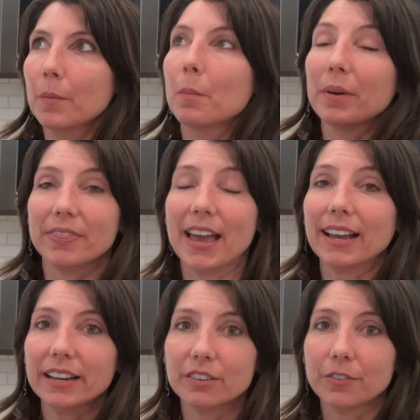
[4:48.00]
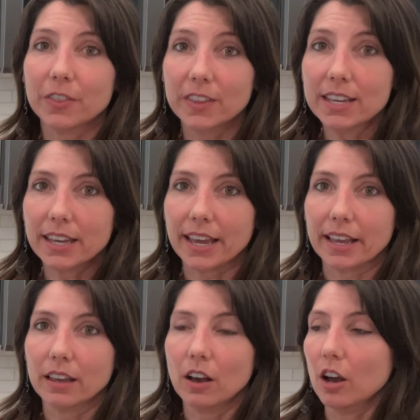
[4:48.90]
But that kind of
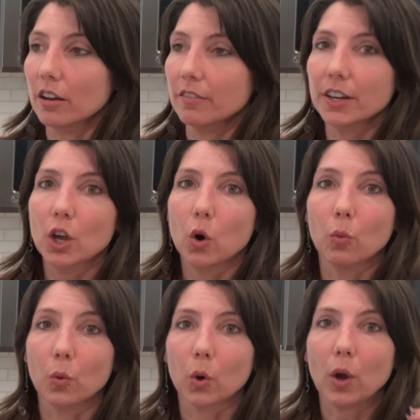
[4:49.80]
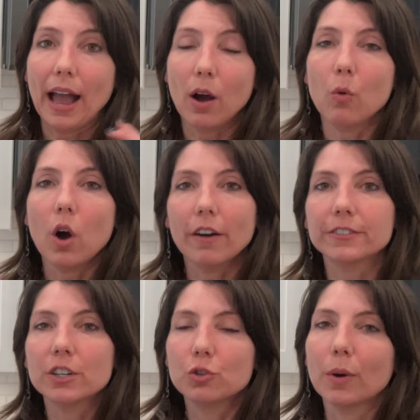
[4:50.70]
thinking of how
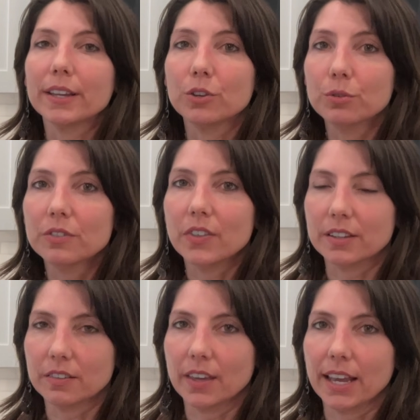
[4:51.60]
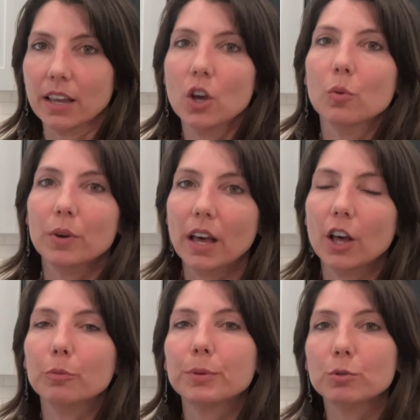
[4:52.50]
often do I use this thing will
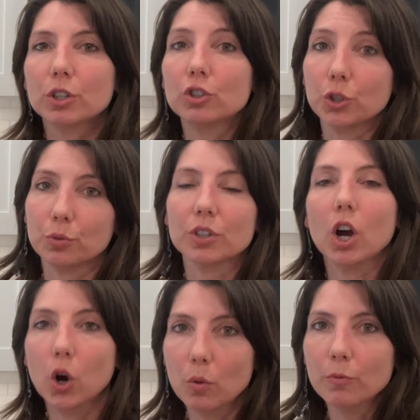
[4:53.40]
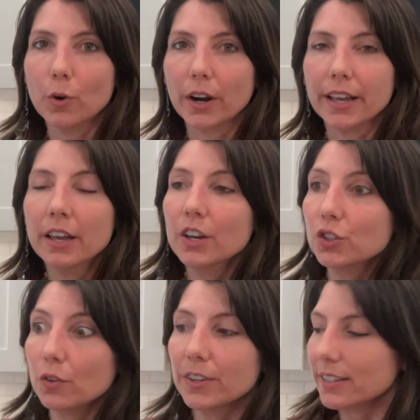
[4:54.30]
help you to choose a home for it.
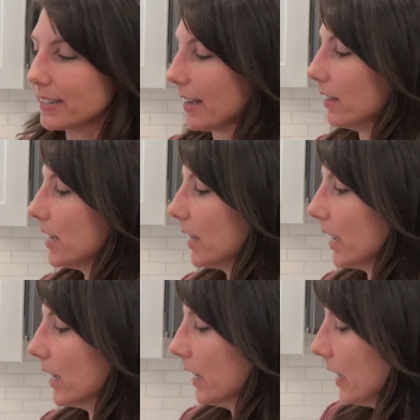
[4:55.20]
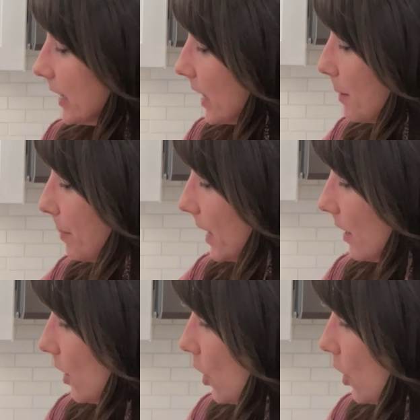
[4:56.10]
So if it's a daily thing, keep it